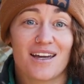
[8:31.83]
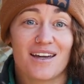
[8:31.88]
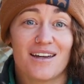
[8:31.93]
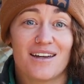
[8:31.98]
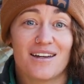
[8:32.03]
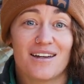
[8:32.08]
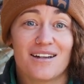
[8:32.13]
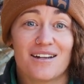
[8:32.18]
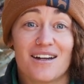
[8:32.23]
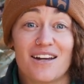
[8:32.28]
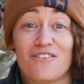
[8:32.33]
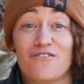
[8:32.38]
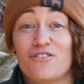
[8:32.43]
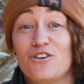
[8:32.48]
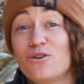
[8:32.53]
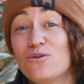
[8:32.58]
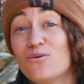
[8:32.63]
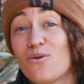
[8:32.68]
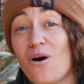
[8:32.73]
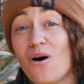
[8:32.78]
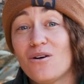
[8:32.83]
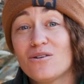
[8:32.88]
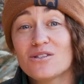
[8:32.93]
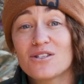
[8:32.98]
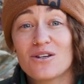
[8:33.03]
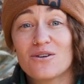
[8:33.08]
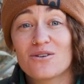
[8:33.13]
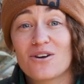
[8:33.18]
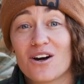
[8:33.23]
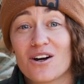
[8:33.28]
and if you
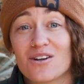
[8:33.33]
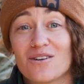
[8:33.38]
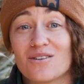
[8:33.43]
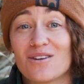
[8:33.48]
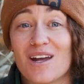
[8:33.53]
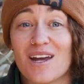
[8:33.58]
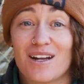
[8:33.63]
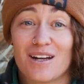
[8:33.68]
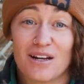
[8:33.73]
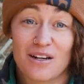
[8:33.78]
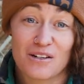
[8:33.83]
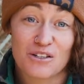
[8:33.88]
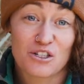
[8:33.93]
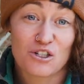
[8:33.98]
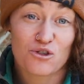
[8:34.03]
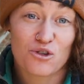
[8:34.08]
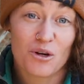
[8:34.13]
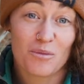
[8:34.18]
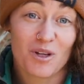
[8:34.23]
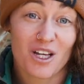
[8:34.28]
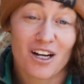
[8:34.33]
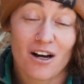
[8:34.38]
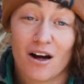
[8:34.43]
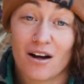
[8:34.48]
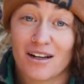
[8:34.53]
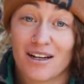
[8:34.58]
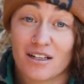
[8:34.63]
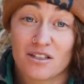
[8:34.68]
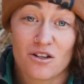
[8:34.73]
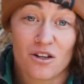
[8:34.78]
also garden in an extremely
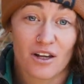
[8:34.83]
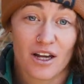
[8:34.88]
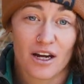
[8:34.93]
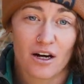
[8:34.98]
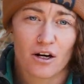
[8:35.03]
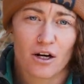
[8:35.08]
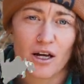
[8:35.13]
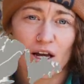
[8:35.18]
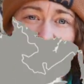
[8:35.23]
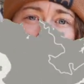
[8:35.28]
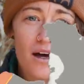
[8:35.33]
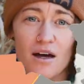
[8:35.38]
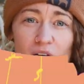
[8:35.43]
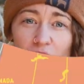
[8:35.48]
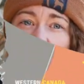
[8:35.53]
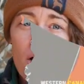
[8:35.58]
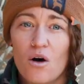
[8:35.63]
continental area,